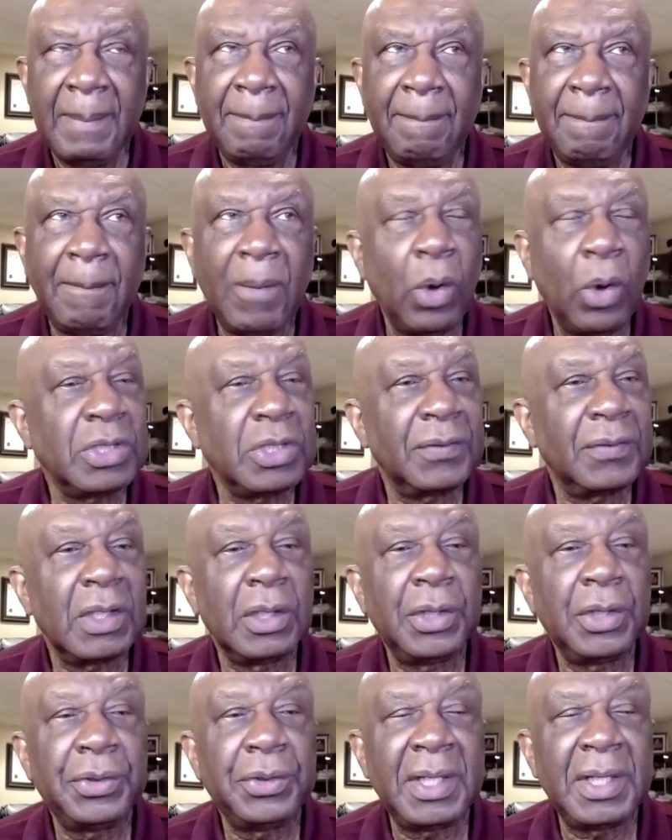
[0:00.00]
Most of the
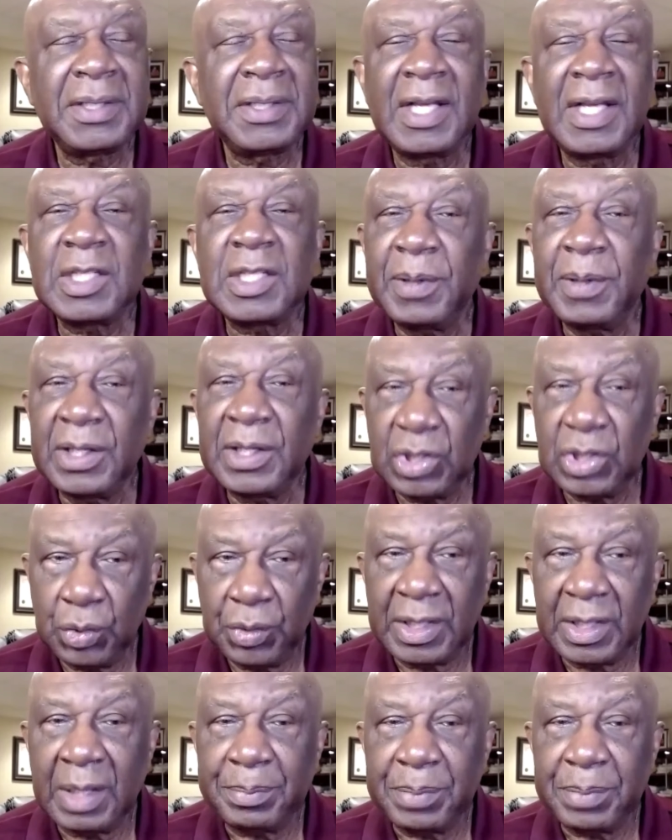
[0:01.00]
learning takes place
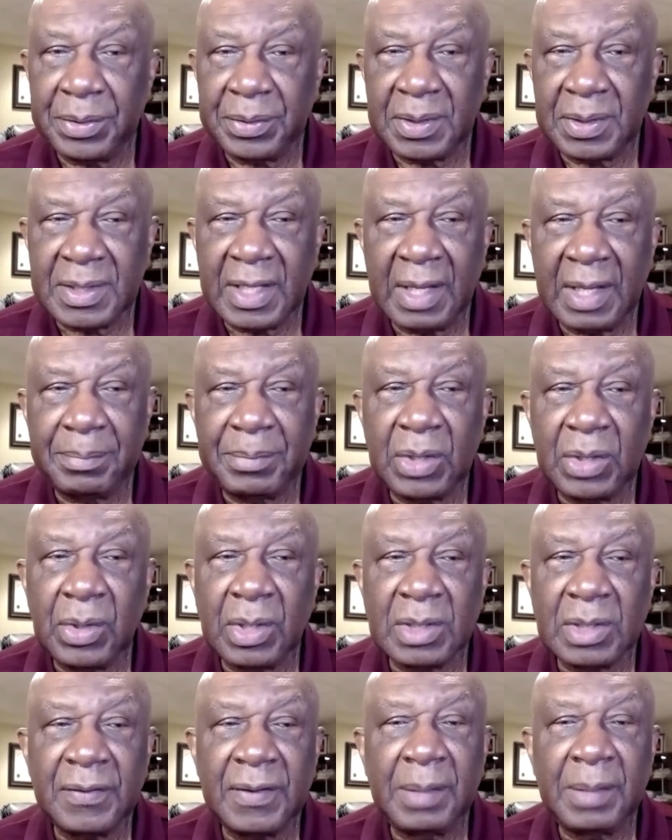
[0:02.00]
during that period of time
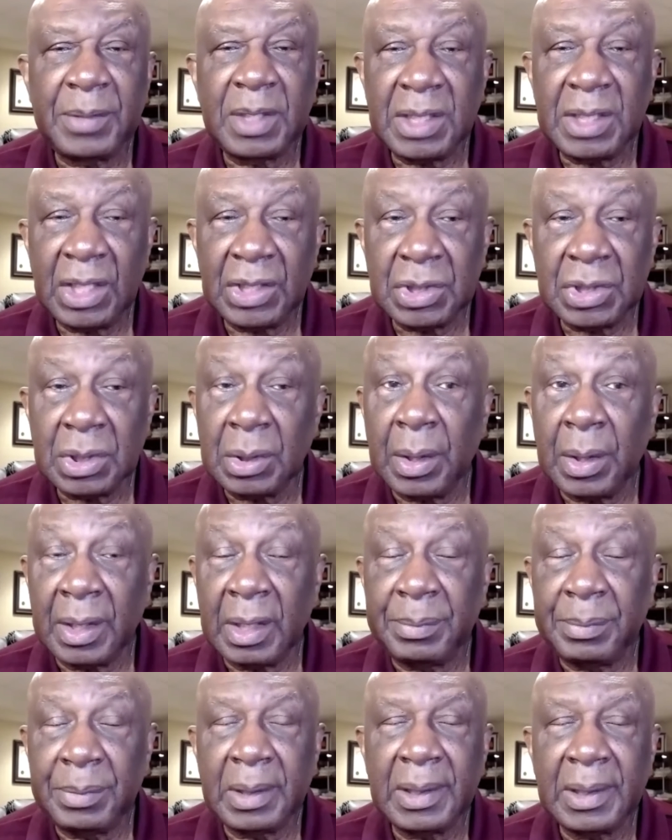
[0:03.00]
because of imitation or
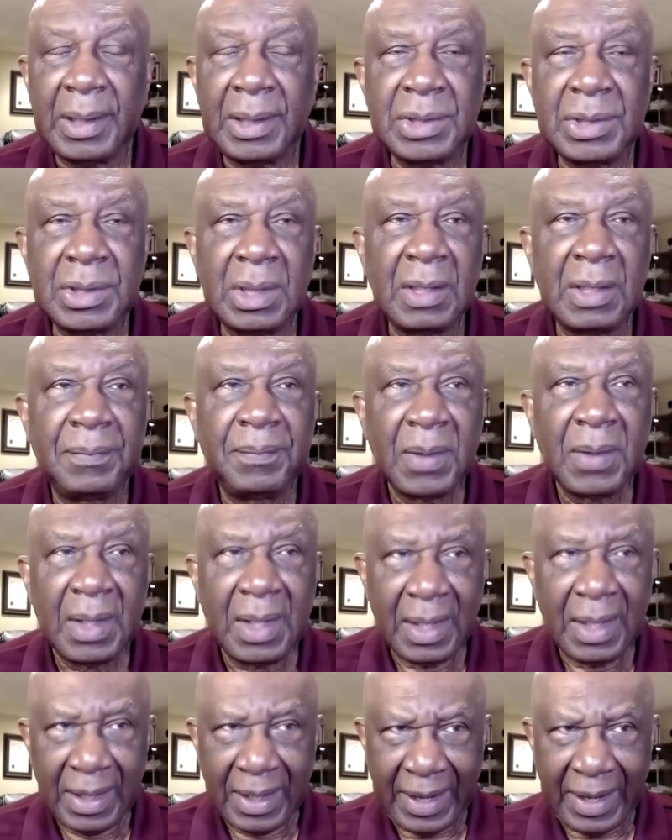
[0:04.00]
emulation.
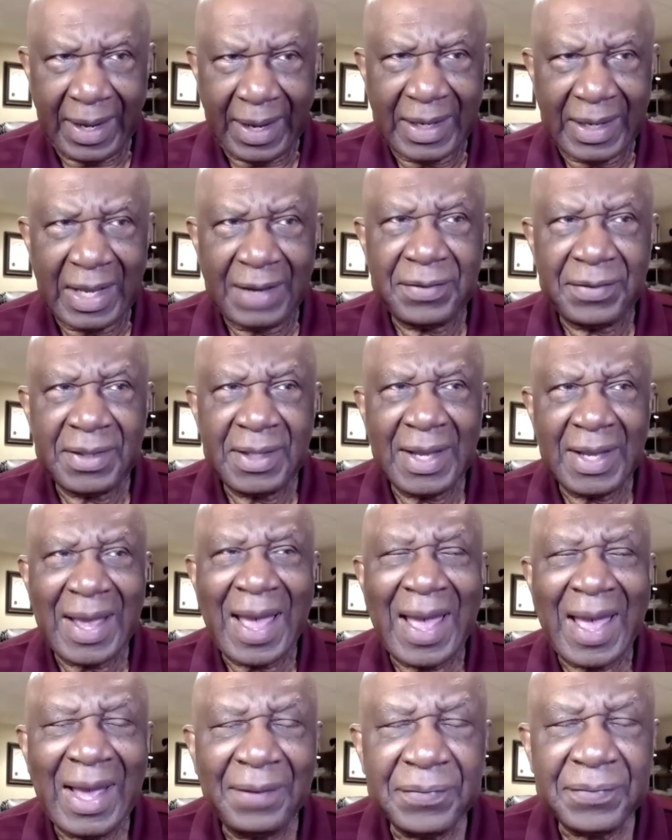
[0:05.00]
And
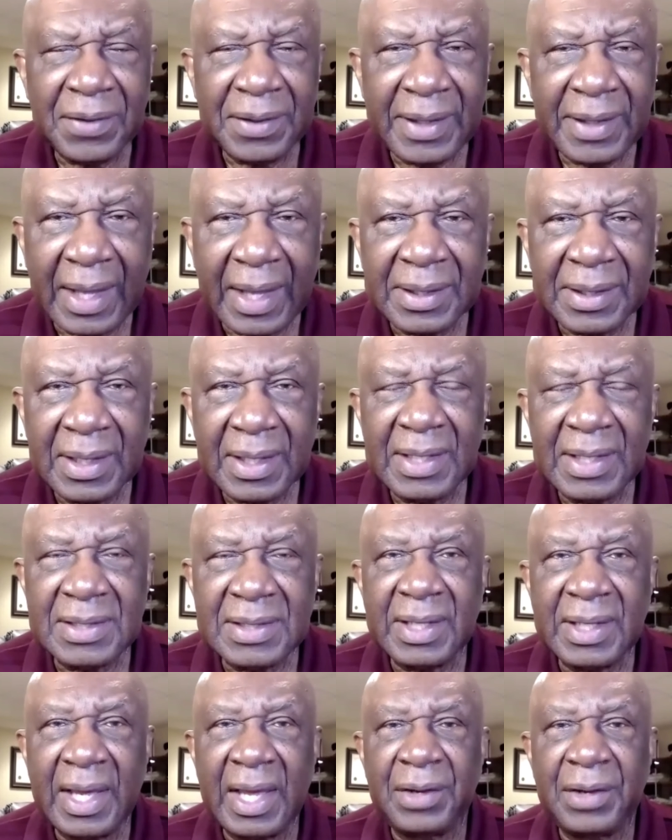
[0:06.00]
everything after that
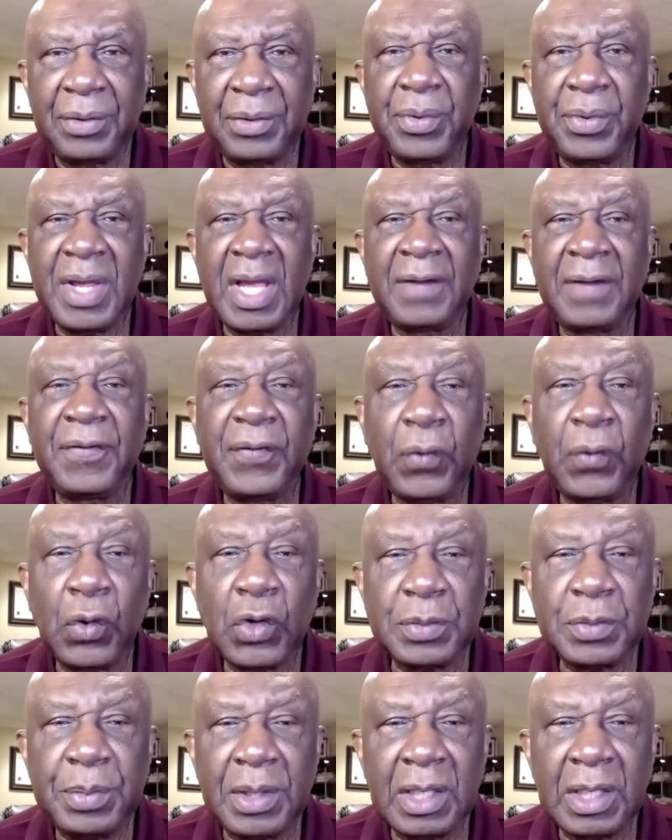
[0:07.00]
is a
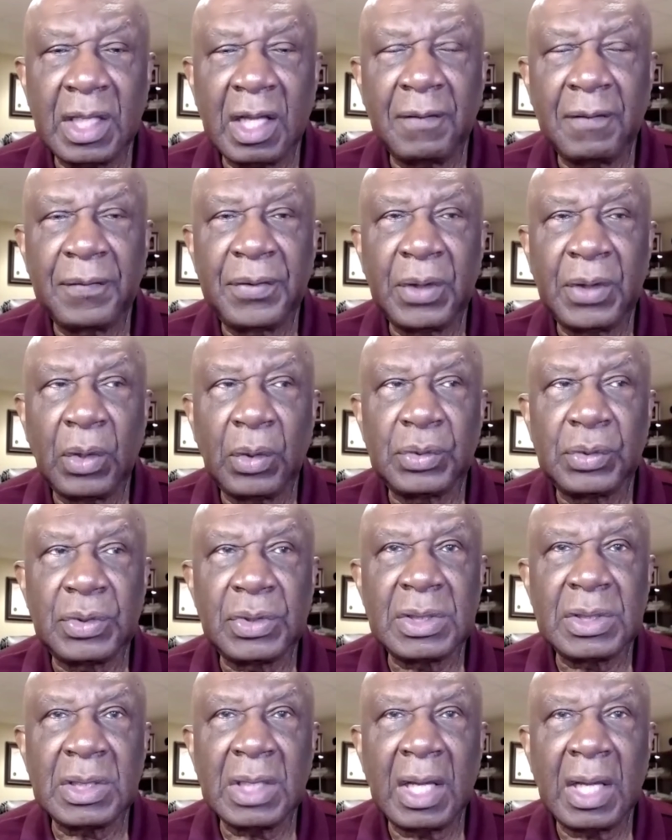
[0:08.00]
reinforcement of
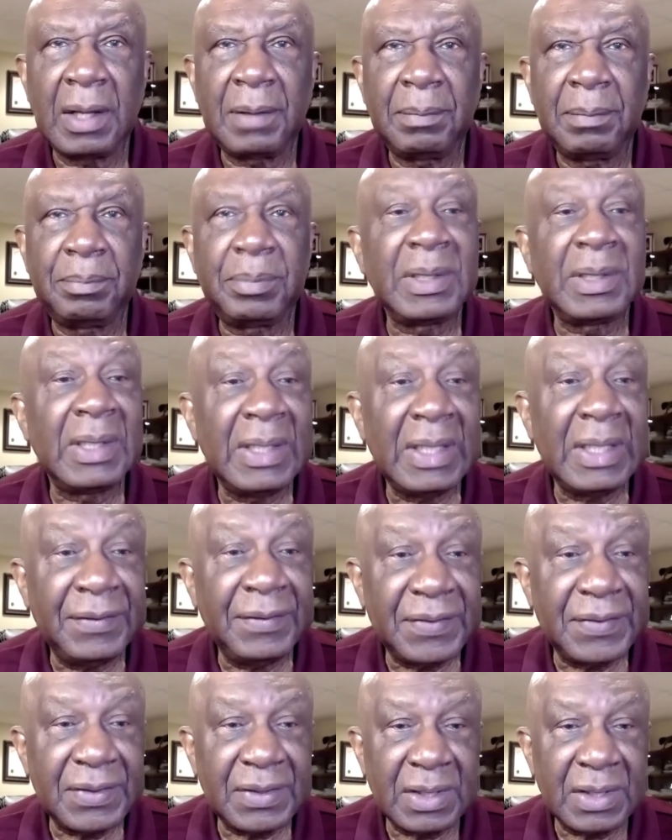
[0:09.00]
those
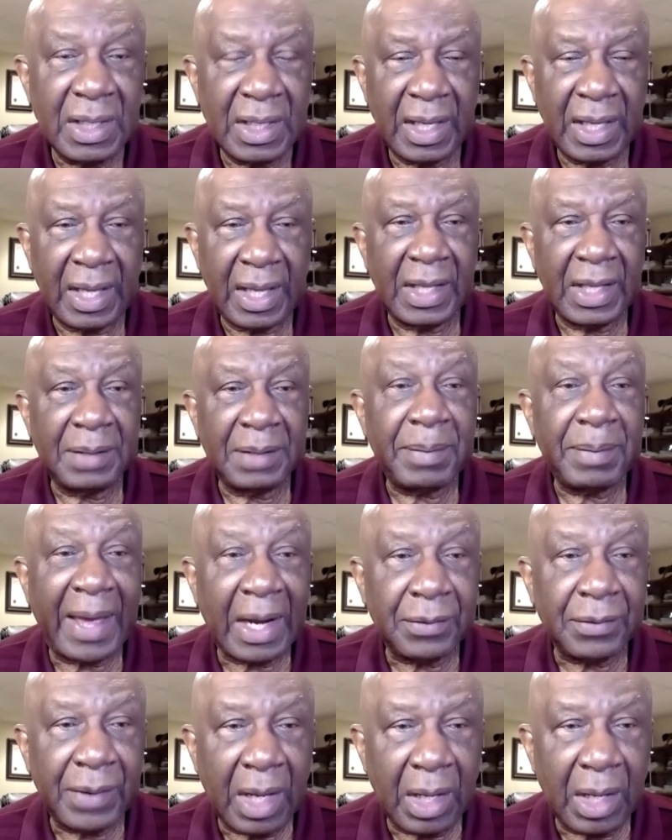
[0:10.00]
beliefs, and that
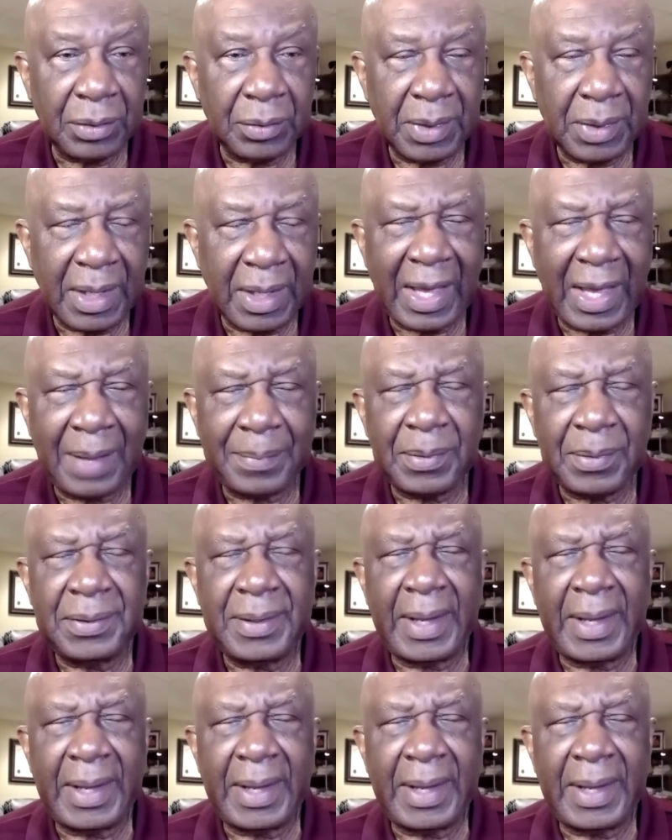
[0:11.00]
background would happen.